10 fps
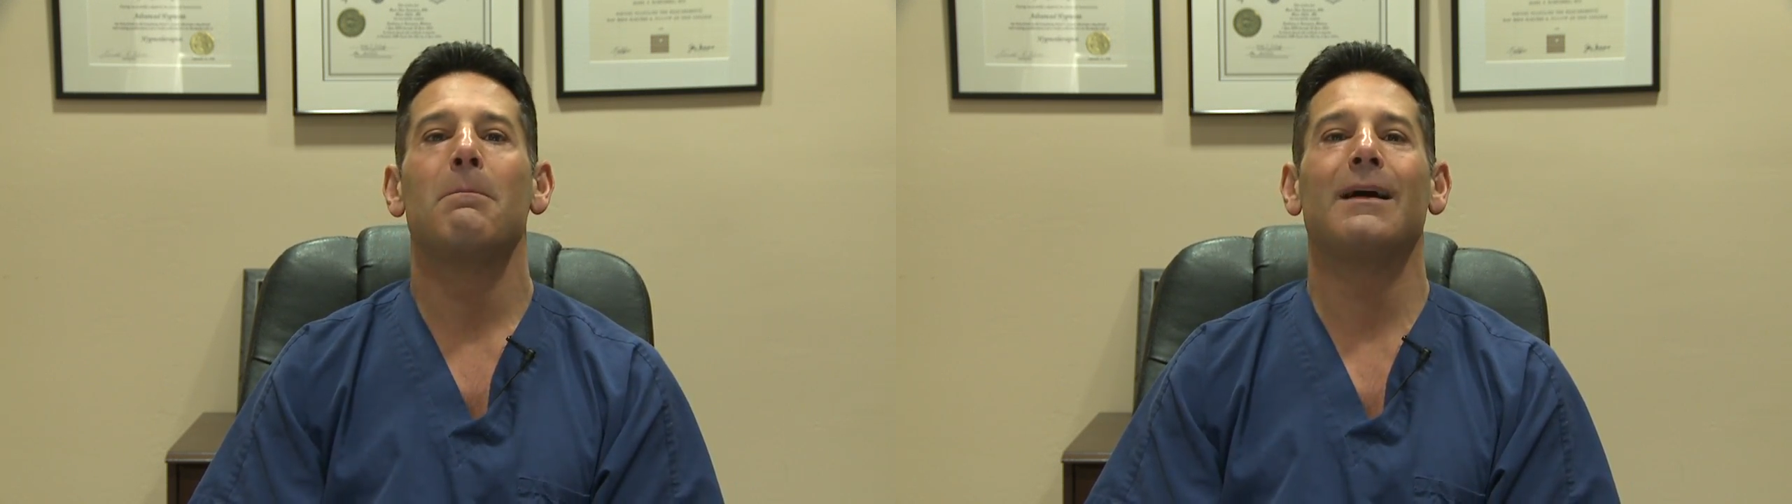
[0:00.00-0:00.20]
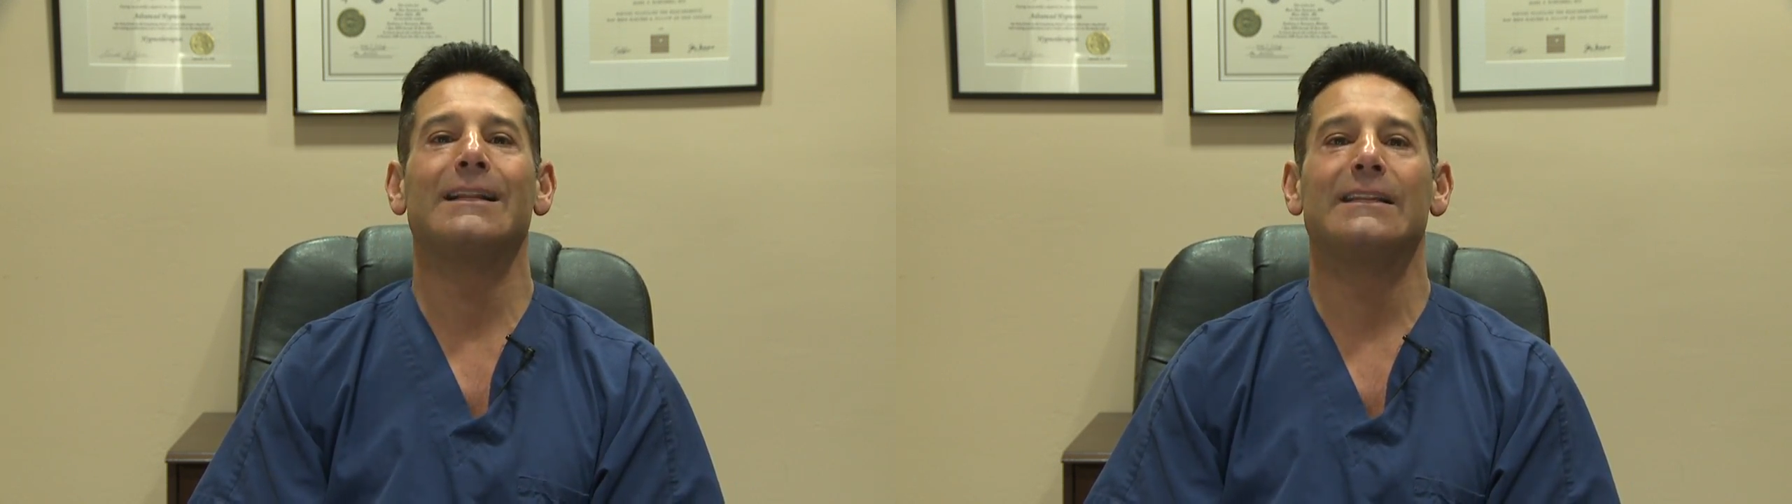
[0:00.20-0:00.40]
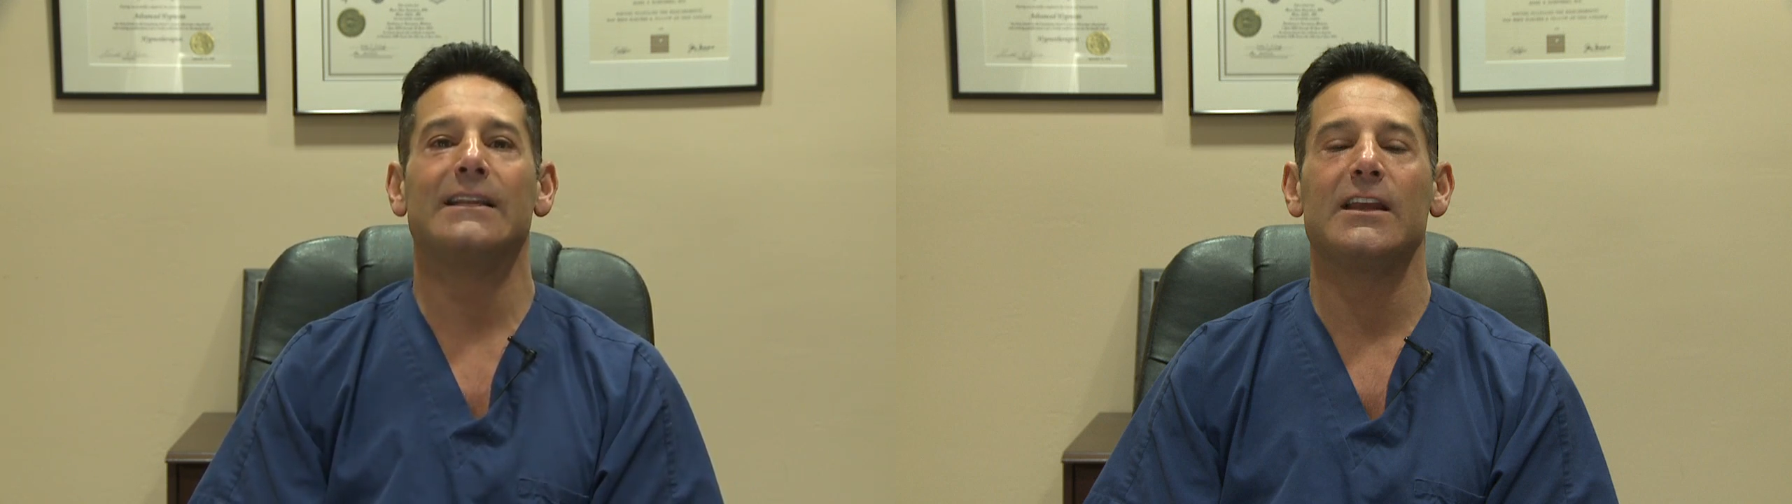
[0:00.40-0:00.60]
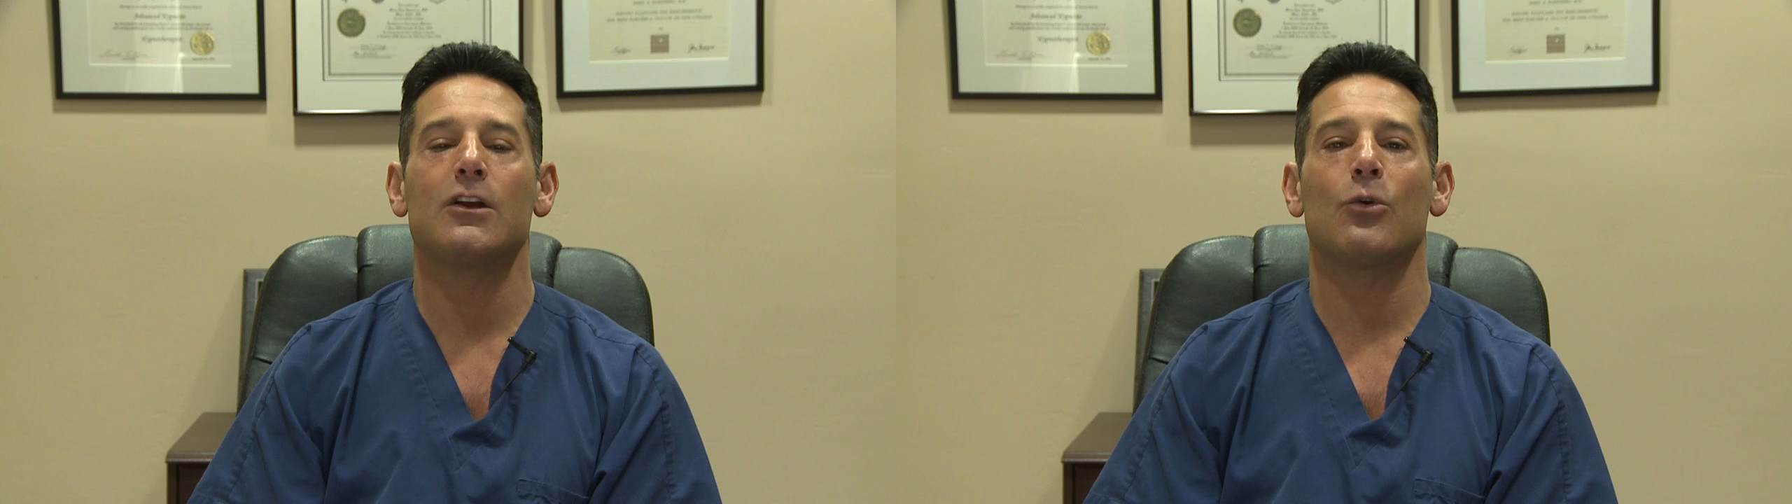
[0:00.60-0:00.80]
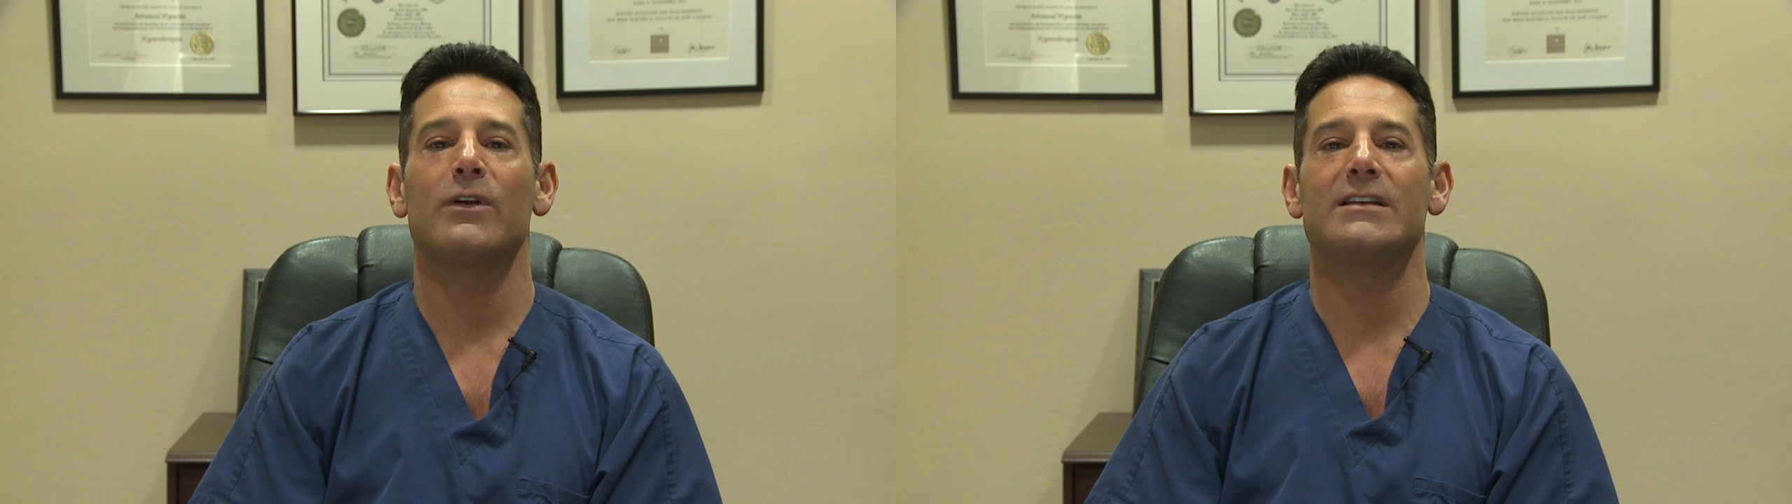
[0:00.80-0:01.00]
but
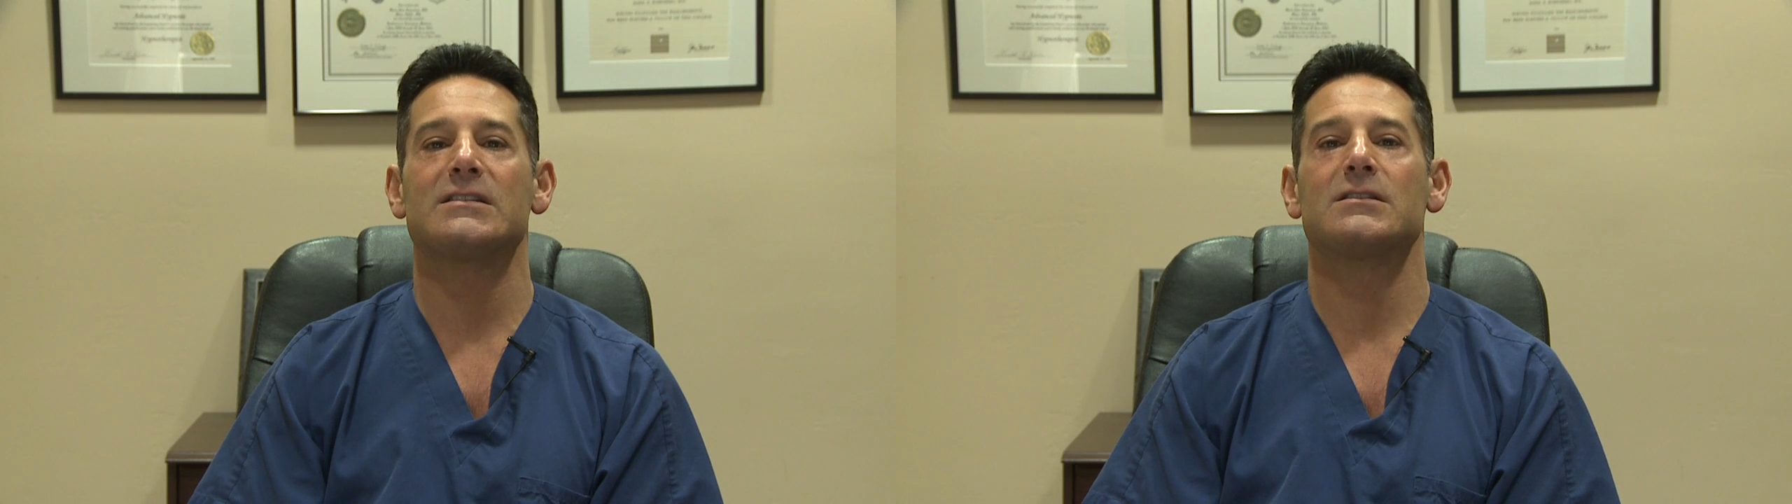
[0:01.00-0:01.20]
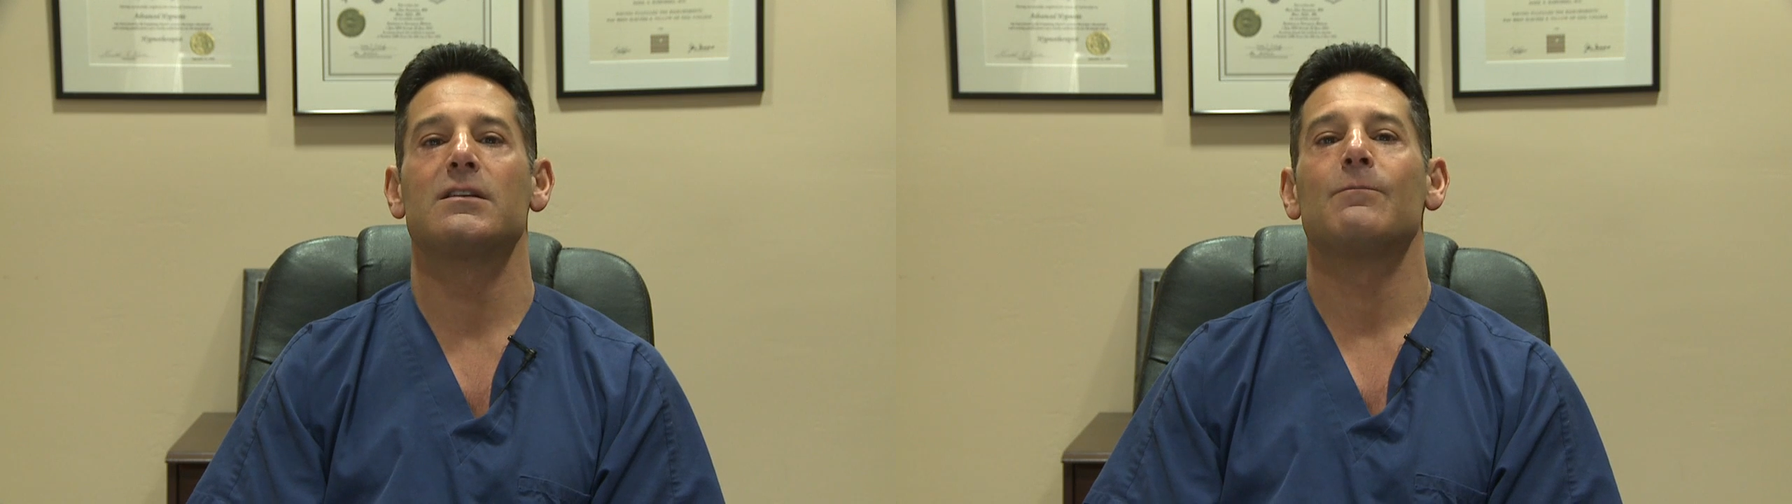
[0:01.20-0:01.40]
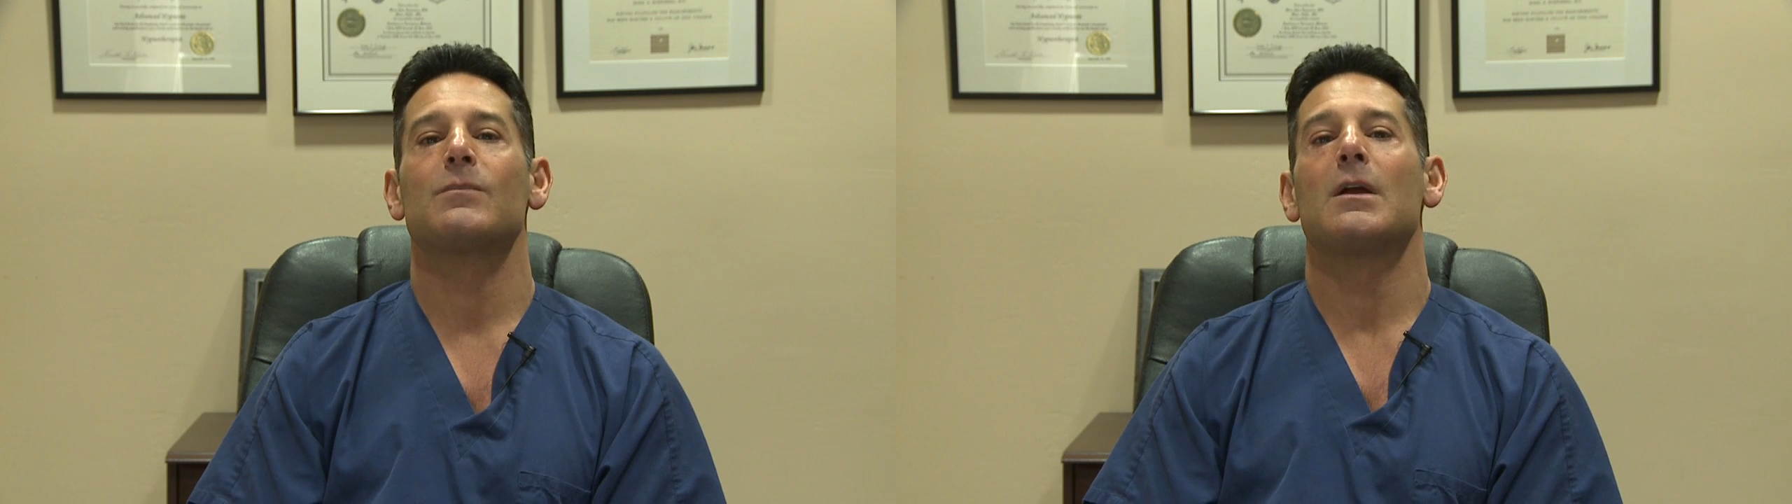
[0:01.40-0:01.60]
decreased